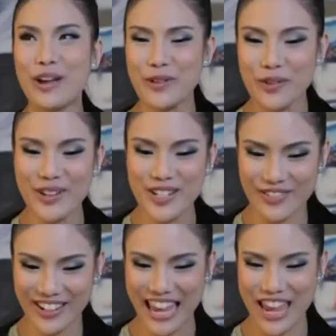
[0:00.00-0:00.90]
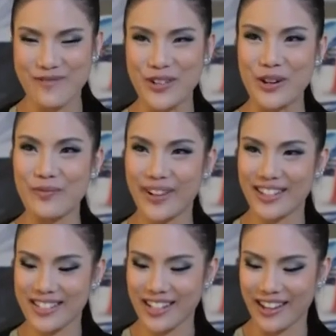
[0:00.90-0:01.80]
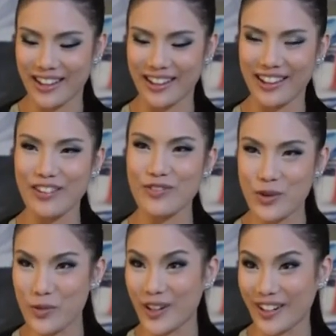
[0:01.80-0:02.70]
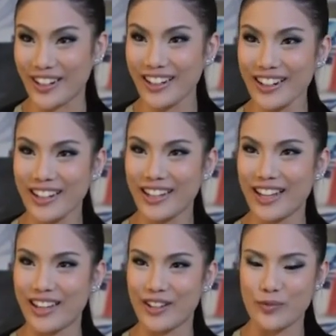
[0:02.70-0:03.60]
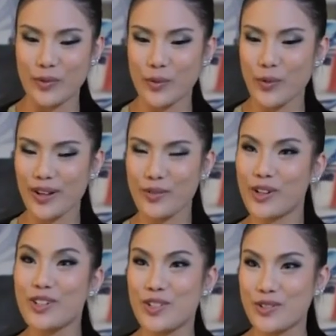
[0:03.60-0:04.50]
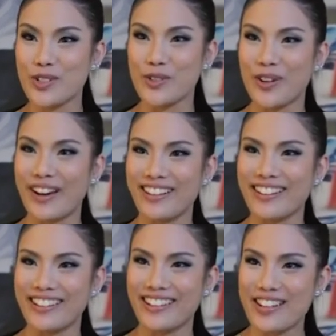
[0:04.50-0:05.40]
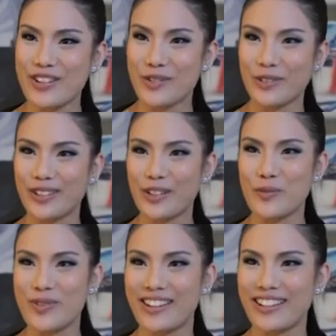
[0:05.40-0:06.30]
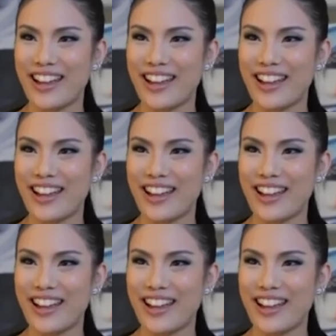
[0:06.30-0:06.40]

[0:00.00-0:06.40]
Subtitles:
I'm not much of a gamer, but if you were, what could you do on the new Lumia